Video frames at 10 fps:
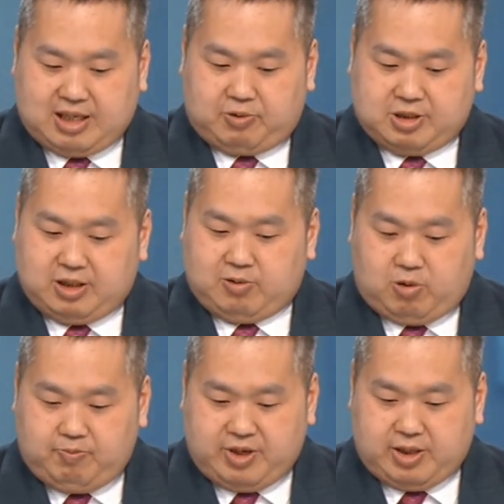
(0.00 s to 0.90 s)
supporter
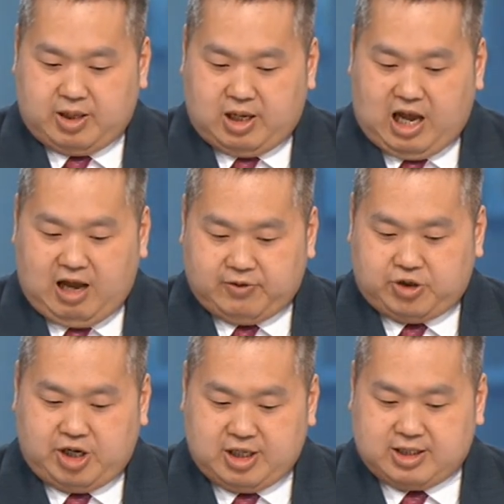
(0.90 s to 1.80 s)
won't be have a
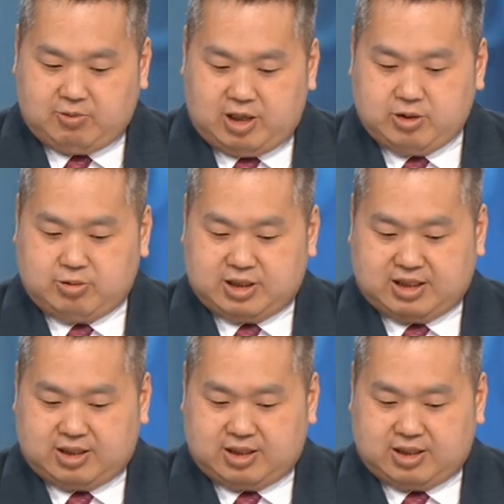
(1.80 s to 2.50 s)
chance want to